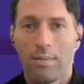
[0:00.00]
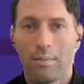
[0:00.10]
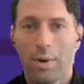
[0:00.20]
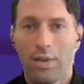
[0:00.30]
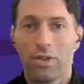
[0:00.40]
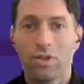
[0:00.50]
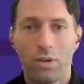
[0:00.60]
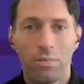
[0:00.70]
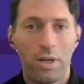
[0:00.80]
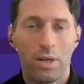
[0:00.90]
But this
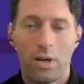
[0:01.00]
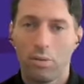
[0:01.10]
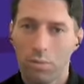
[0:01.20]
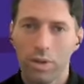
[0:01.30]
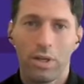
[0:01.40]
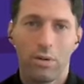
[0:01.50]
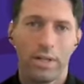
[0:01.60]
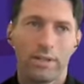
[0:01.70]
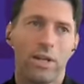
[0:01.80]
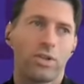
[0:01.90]
should be a really
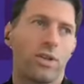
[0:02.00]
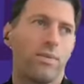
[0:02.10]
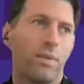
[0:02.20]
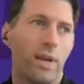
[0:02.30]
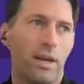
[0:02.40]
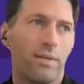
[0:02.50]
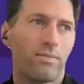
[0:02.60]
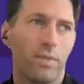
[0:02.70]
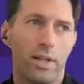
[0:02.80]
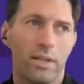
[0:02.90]
great session.
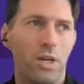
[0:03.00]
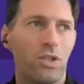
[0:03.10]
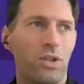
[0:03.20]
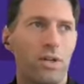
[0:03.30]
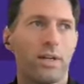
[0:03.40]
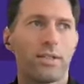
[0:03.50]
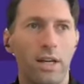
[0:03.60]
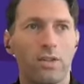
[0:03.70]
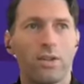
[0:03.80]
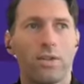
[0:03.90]
And as I mentioned, a
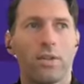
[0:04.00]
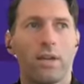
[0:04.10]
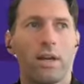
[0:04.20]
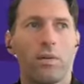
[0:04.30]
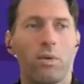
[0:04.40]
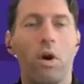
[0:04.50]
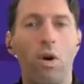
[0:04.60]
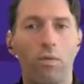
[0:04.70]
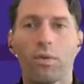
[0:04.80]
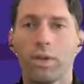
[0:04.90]
session that will
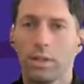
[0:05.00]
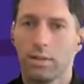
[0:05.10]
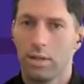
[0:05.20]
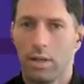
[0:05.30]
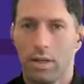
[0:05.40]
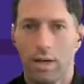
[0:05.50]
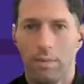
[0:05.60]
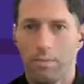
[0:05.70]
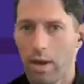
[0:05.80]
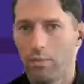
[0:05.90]
hopefully tee
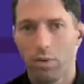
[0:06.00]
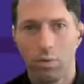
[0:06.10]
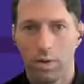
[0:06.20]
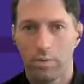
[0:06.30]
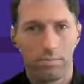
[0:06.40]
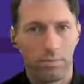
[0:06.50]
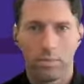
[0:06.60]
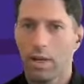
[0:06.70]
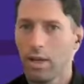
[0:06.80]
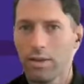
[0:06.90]
up everyone
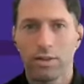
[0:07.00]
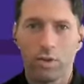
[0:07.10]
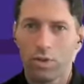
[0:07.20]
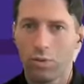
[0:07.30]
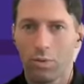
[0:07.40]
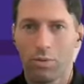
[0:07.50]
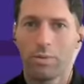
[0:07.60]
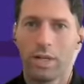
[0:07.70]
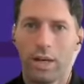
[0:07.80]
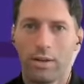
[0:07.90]
in this virtual
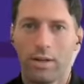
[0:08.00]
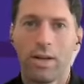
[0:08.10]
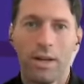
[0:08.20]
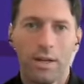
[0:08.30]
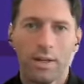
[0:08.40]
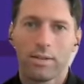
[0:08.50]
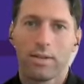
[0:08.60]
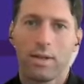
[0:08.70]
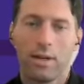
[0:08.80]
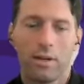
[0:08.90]
room together
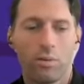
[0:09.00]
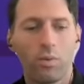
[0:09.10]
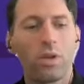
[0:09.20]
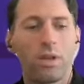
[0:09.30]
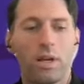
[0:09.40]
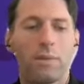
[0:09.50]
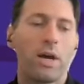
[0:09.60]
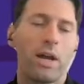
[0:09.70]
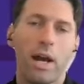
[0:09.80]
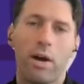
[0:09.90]
to really think
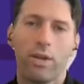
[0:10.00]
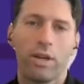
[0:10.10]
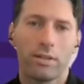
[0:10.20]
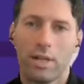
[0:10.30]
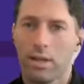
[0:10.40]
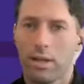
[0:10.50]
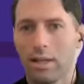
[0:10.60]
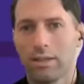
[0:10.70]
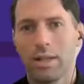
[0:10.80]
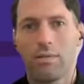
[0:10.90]
about how they can take the
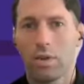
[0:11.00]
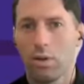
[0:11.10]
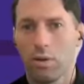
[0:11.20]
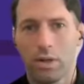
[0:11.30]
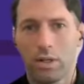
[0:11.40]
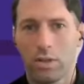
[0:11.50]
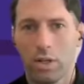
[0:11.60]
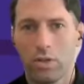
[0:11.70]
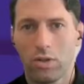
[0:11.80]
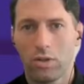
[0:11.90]
next step for their
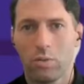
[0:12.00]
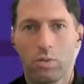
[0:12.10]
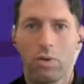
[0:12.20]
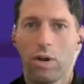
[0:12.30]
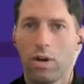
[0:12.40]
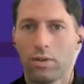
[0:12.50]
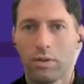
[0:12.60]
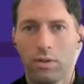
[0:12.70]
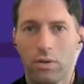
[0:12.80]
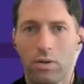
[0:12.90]
organizations with
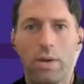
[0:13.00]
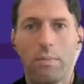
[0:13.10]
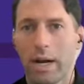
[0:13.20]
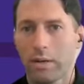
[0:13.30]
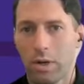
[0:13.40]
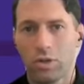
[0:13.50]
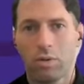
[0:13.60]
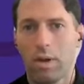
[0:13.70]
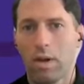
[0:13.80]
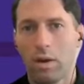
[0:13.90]
regards to impact
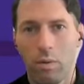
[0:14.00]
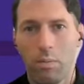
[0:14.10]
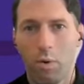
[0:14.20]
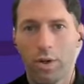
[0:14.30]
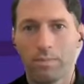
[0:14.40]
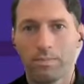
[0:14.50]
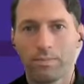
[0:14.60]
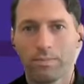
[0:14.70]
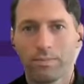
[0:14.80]
measurement and reporting.